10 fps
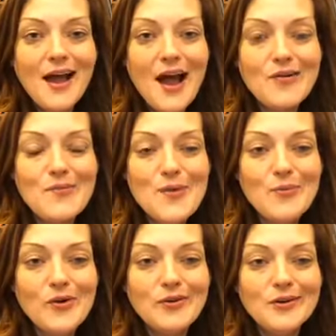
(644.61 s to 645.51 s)
I
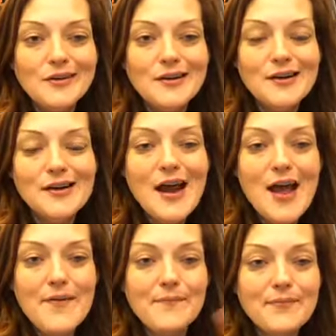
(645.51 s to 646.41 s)
remember
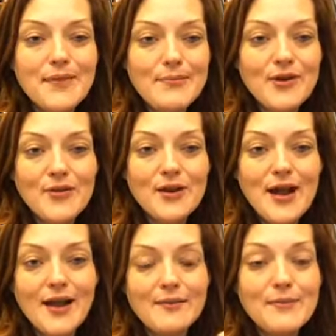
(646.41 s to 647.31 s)
my
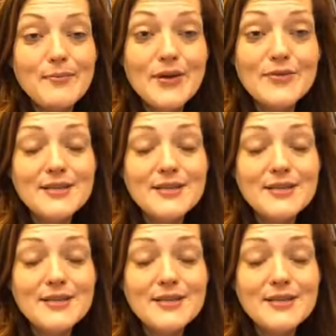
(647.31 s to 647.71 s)
brother